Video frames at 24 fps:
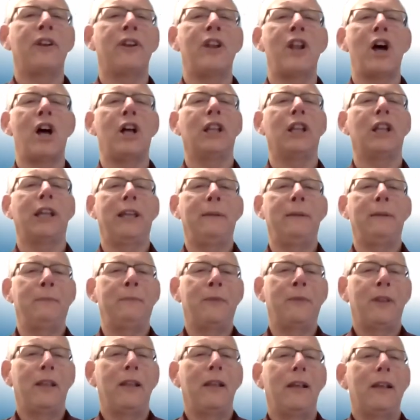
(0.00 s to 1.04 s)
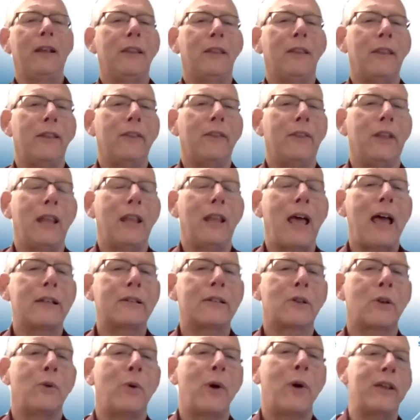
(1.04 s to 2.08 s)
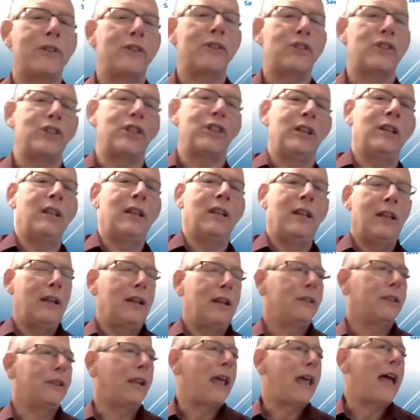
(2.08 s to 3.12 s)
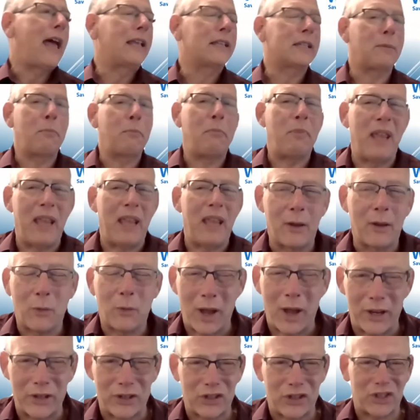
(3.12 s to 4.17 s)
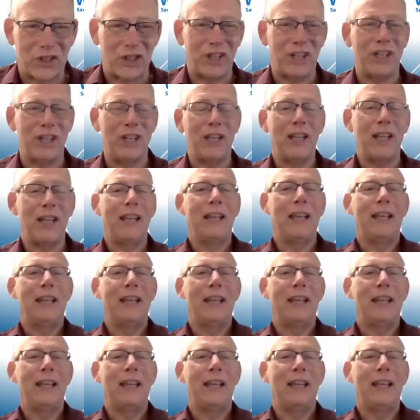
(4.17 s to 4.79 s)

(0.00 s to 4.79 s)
finale, the last question, the last big question.